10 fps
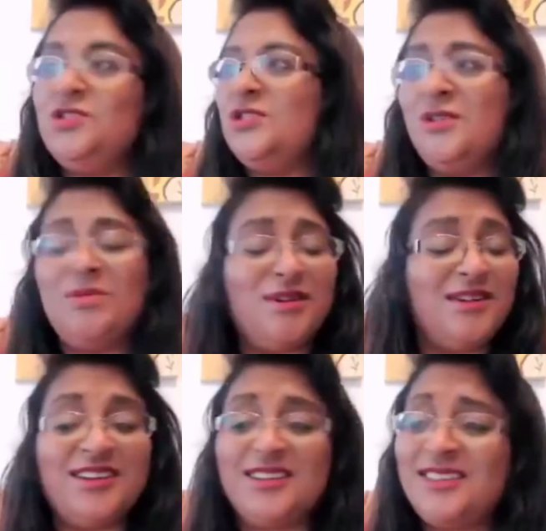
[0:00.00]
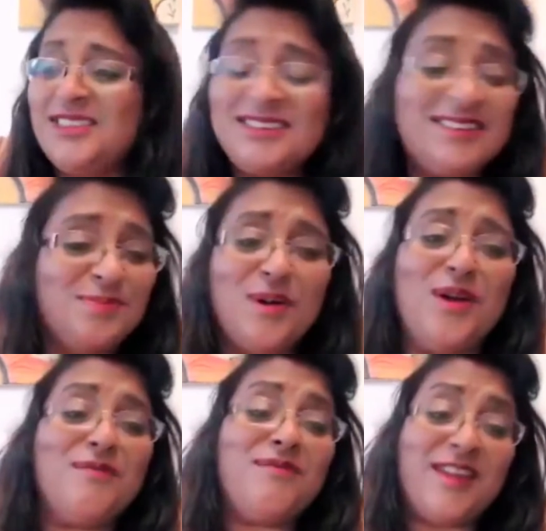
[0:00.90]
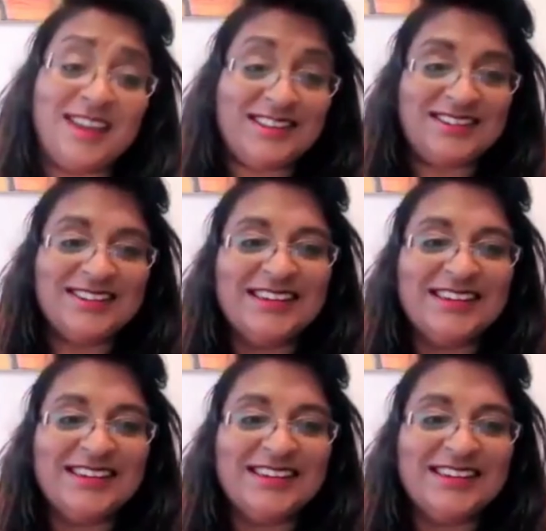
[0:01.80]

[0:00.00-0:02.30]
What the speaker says: do you know what? This is perfect.